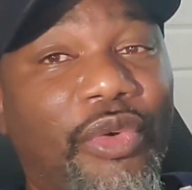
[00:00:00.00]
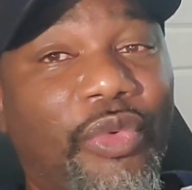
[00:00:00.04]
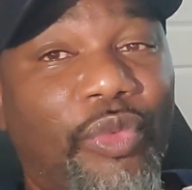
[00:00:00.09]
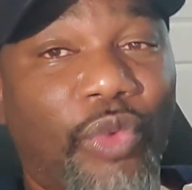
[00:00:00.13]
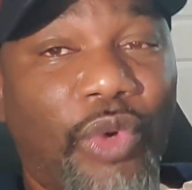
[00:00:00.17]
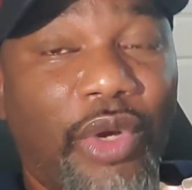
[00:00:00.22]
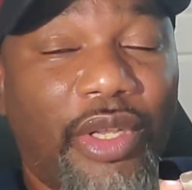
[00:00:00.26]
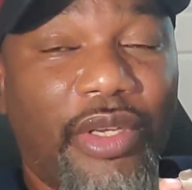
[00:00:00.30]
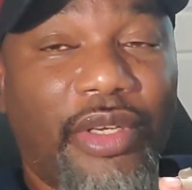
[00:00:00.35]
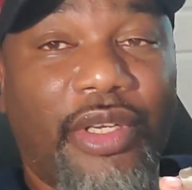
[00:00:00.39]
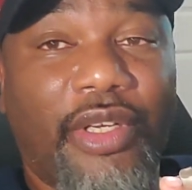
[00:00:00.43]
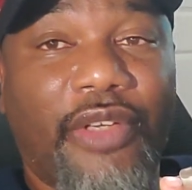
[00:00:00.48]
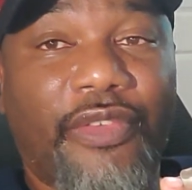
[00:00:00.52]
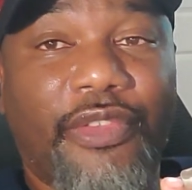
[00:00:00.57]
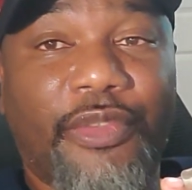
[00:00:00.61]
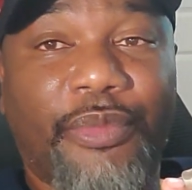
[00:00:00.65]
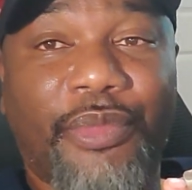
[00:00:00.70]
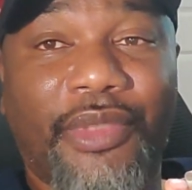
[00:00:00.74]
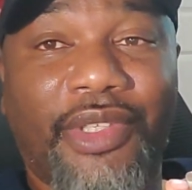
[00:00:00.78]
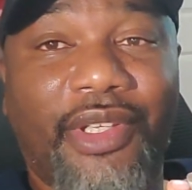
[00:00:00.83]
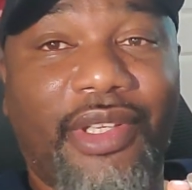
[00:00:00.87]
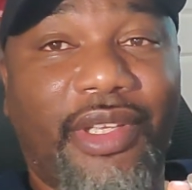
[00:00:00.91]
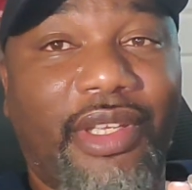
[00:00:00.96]
One of
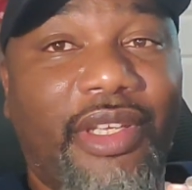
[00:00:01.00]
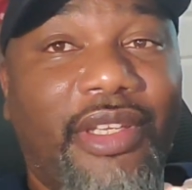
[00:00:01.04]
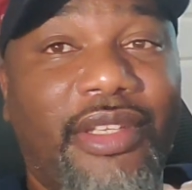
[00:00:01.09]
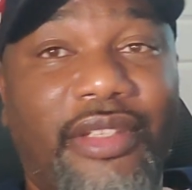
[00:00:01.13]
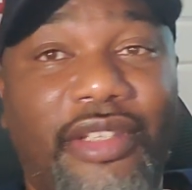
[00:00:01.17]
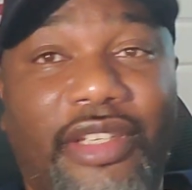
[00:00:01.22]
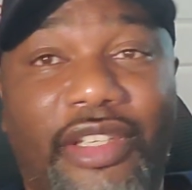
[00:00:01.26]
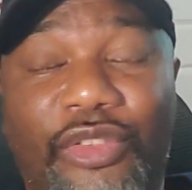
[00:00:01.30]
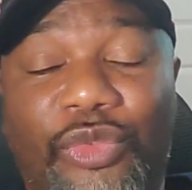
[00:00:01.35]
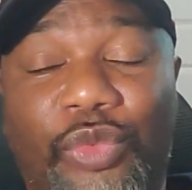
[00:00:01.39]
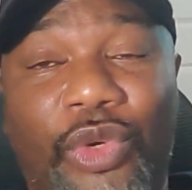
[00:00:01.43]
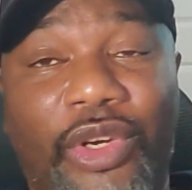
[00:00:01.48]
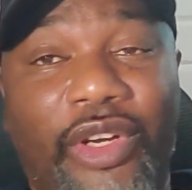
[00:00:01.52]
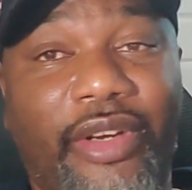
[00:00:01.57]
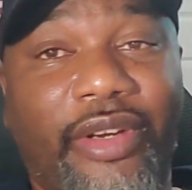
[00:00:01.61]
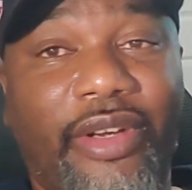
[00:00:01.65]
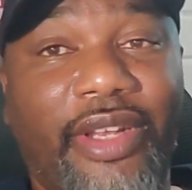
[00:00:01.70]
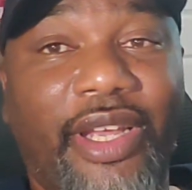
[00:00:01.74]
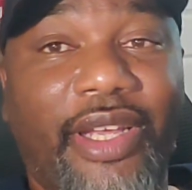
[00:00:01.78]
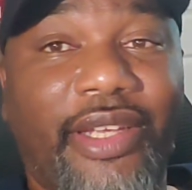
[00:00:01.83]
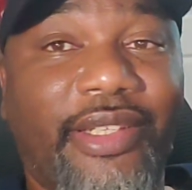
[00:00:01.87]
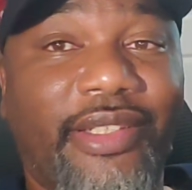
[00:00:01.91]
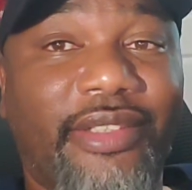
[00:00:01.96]
them, he just
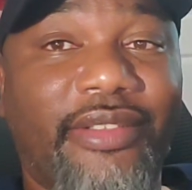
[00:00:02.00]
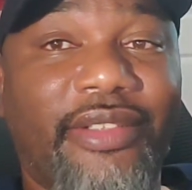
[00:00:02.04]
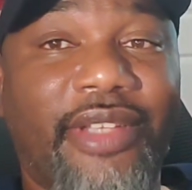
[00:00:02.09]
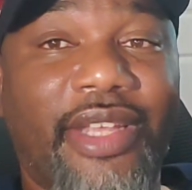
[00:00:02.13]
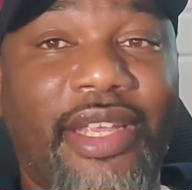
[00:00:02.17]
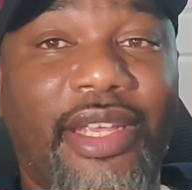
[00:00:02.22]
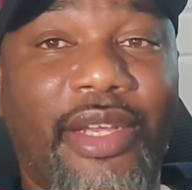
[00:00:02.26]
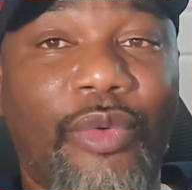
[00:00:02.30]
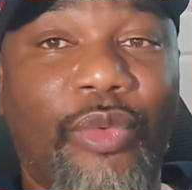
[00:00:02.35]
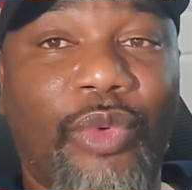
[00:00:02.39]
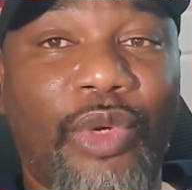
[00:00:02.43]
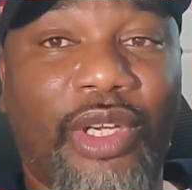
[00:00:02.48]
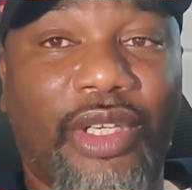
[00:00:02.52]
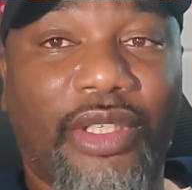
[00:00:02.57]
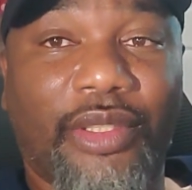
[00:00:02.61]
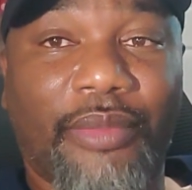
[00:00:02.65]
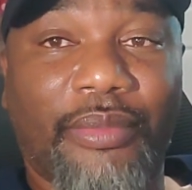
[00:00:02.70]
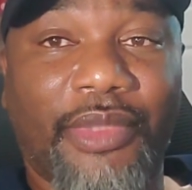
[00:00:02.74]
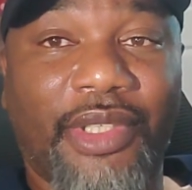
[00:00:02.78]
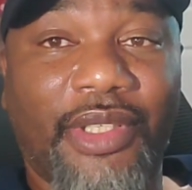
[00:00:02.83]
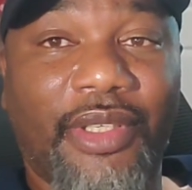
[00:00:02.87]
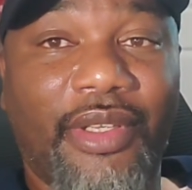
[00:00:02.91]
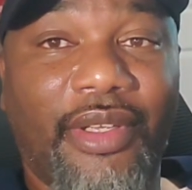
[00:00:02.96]
wearing out his damn
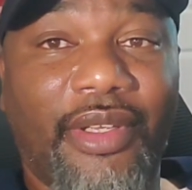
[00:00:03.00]
welcome.